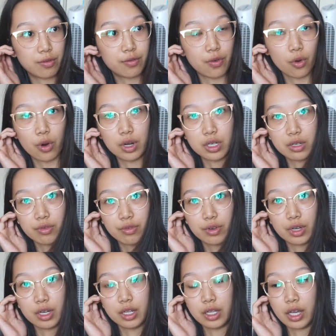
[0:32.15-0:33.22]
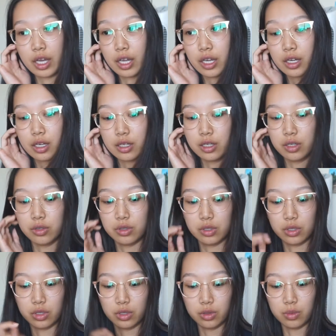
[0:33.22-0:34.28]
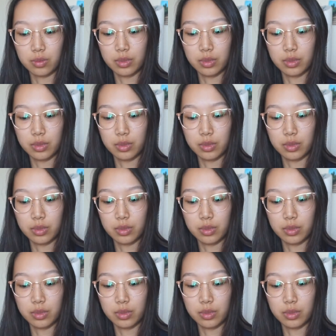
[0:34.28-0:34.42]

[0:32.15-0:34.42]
4 different like YouTube